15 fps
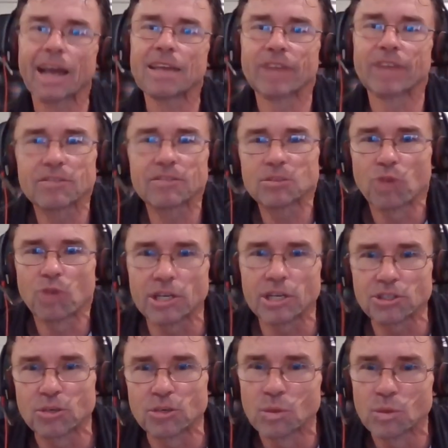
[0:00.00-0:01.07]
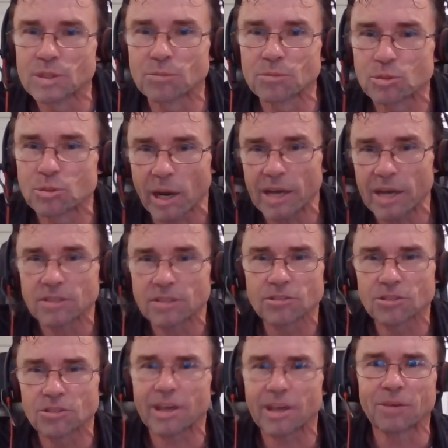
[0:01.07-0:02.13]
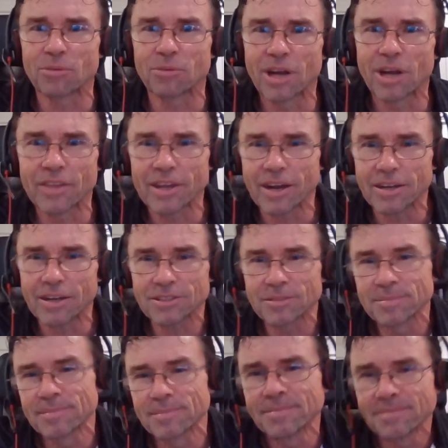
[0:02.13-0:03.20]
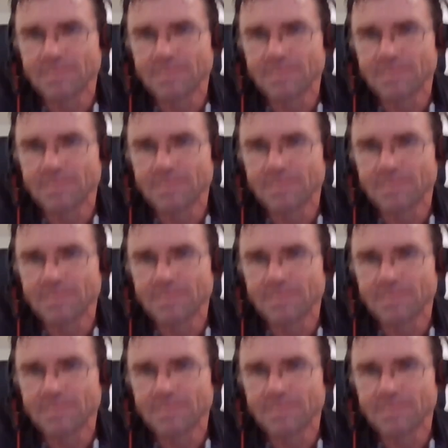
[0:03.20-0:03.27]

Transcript: I even have some running shoes with some spikes, so I can run on the ice.